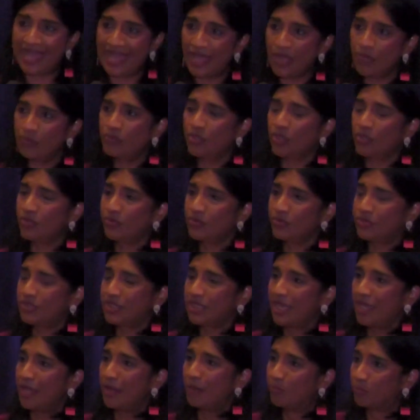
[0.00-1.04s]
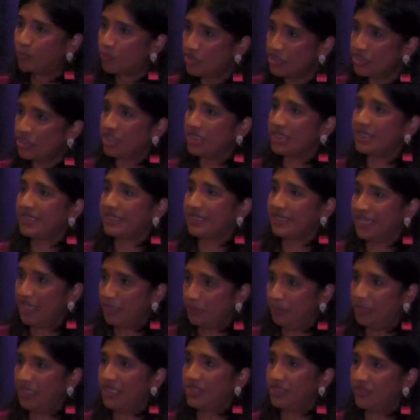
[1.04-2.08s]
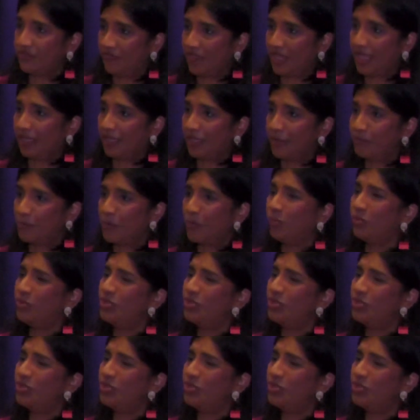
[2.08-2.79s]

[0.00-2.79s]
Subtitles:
how those bridges can be developed